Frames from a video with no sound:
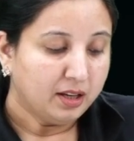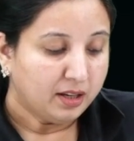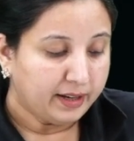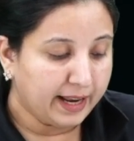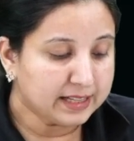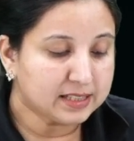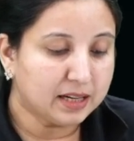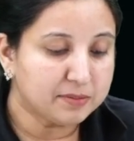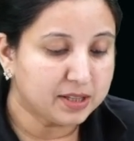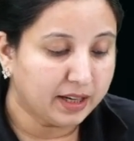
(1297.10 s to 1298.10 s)
Next
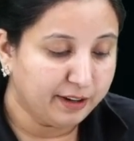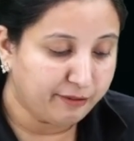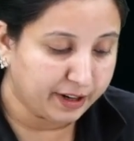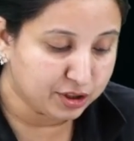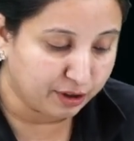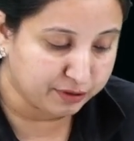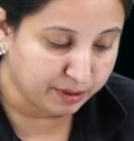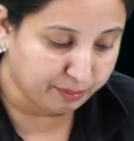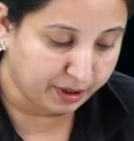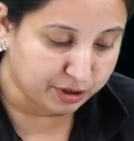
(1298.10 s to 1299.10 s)
comes the effect of
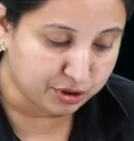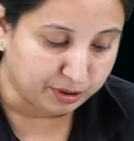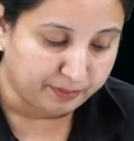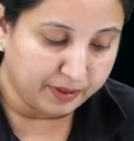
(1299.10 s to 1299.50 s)
temperature.